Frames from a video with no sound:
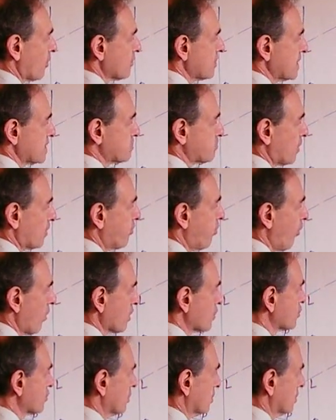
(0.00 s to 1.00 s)
this
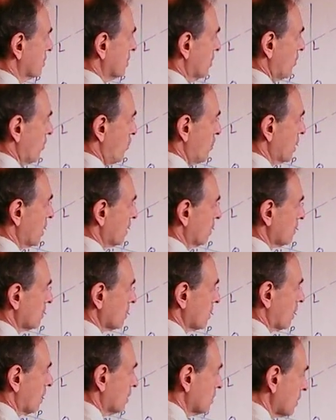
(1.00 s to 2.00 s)
proportion, we can
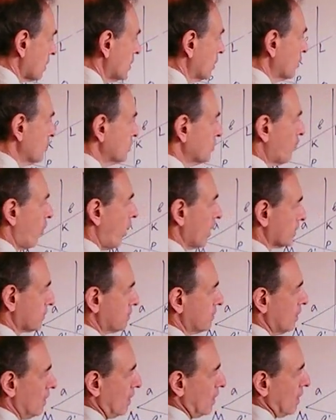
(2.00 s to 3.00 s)
conclude what?
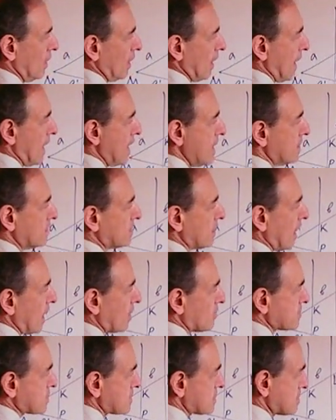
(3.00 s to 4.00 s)
A
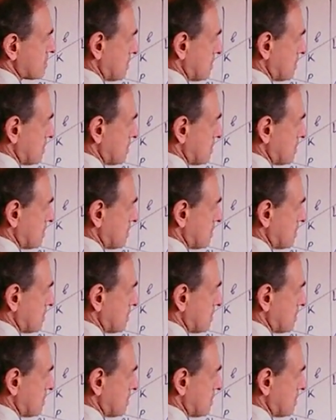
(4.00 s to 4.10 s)
times